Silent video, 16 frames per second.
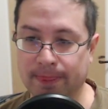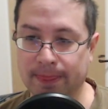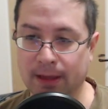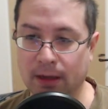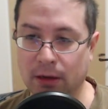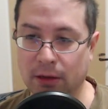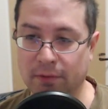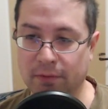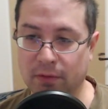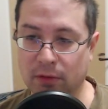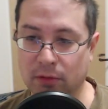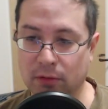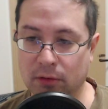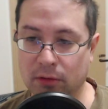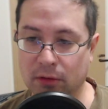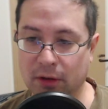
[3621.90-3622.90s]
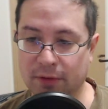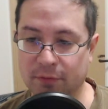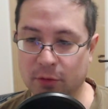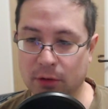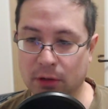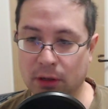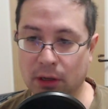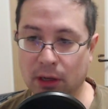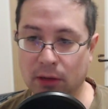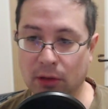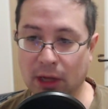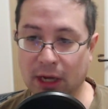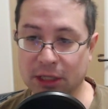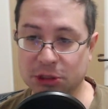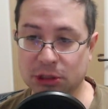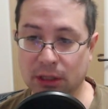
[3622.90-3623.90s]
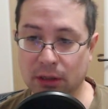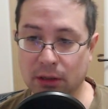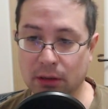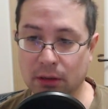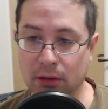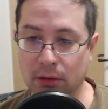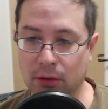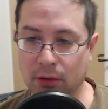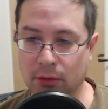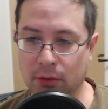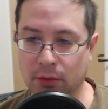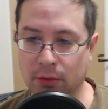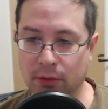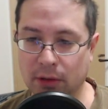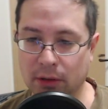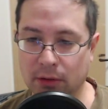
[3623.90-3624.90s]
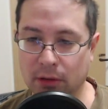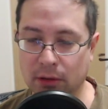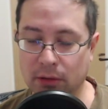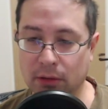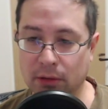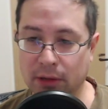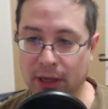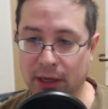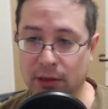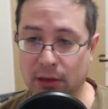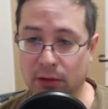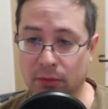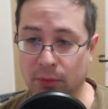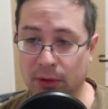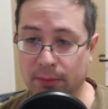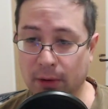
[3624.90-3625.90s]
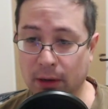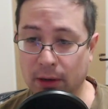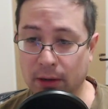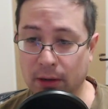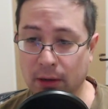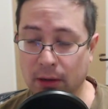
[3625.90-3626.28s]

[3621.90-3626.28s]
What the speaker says: Because of this discovery he has. Actually, no. That's yeah, he does win a pawn.